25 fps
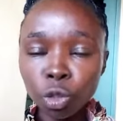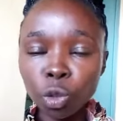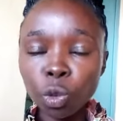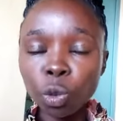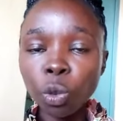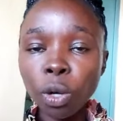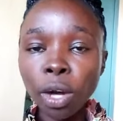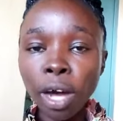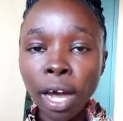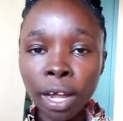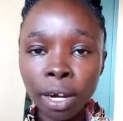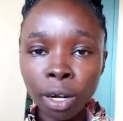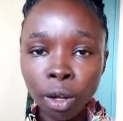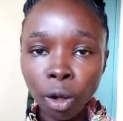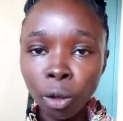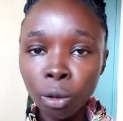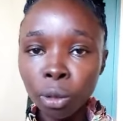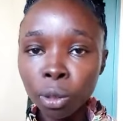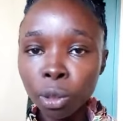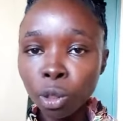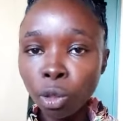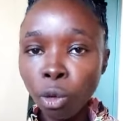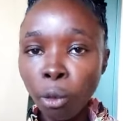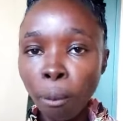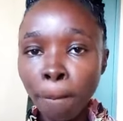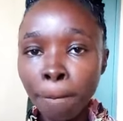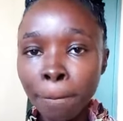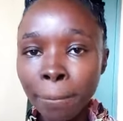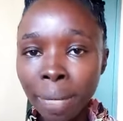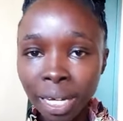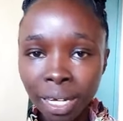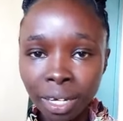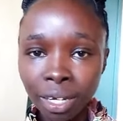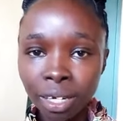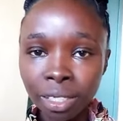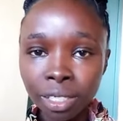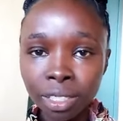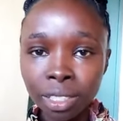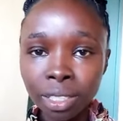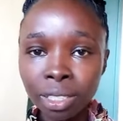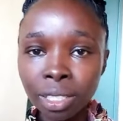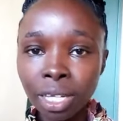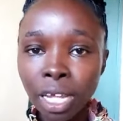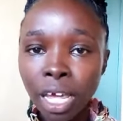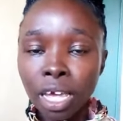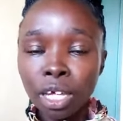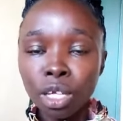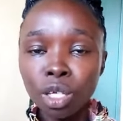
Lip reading: you can also make it.